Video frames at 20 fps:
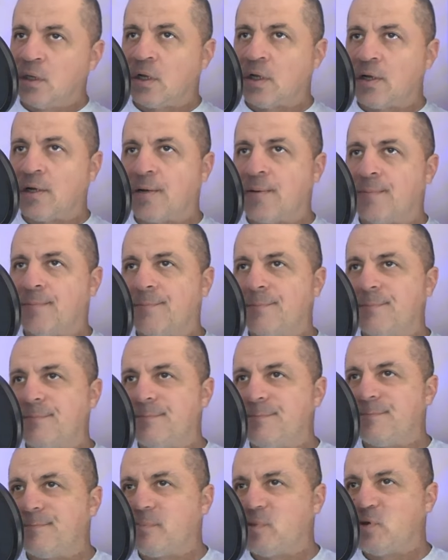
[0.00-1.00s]
um,
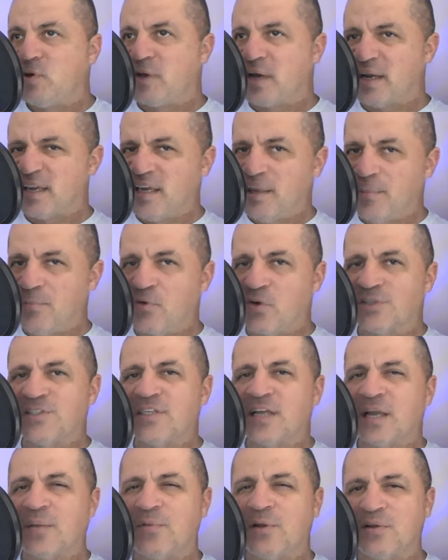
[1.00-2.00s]
you kind of keep
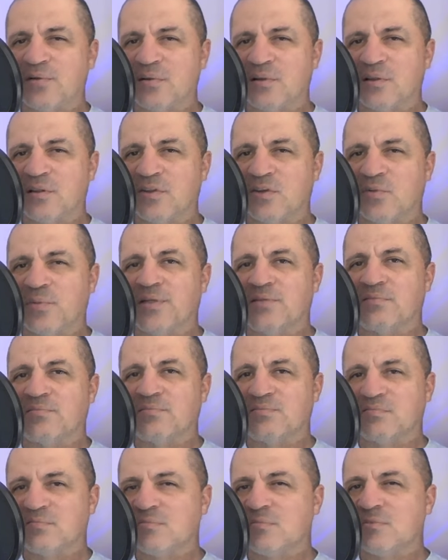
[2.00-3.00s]
Chris Saban a little bit
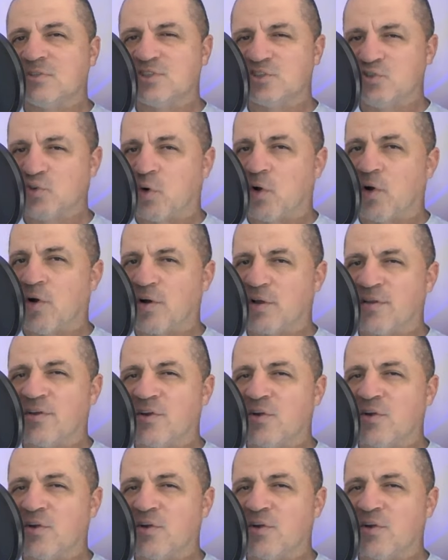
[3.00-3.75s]
strong.